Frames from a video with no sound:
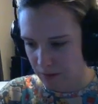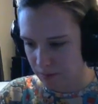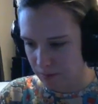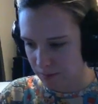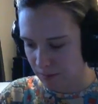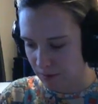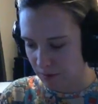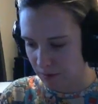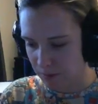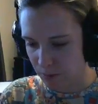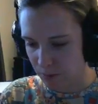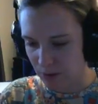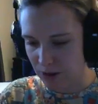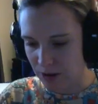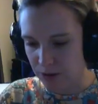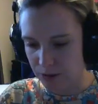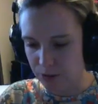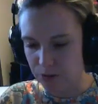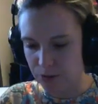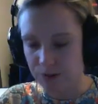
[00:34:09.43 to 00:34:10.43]
But
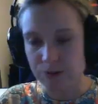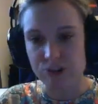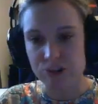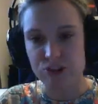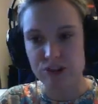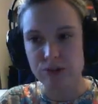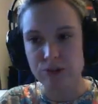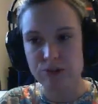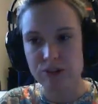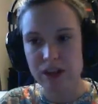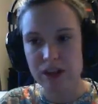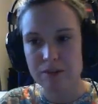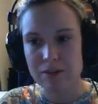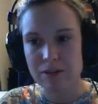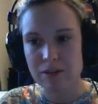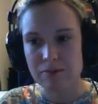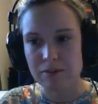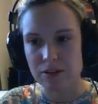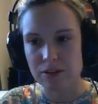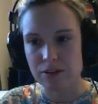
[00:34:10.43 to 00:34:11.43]
when Sword and Shield came
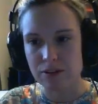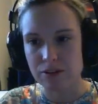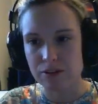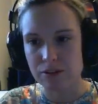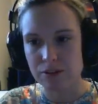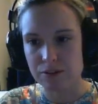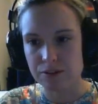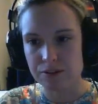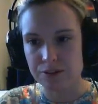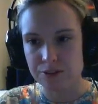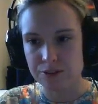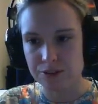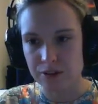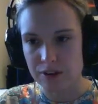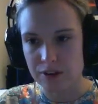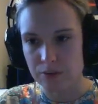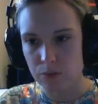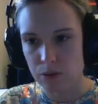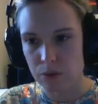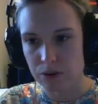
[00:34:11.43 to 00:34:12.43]
out, because
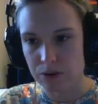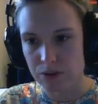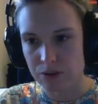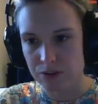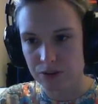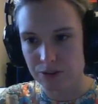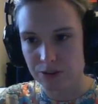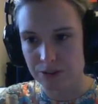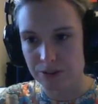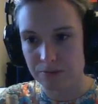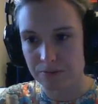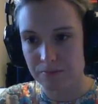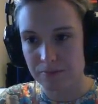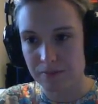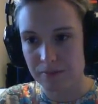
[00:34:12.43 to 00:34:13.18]
it was